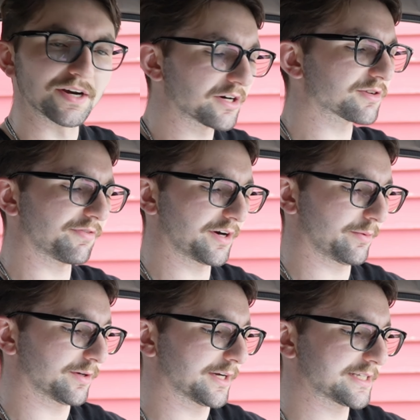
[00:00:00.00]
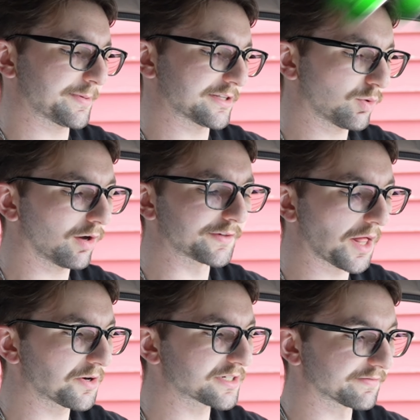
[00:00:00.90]
Then here's a funny one. I spent
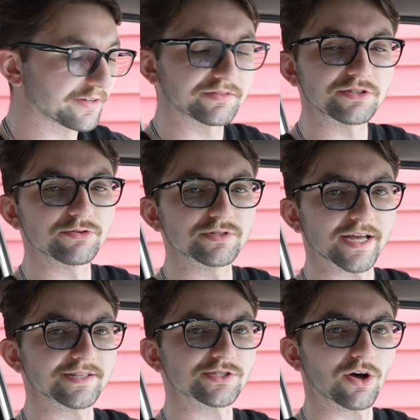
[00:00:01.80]
$12.52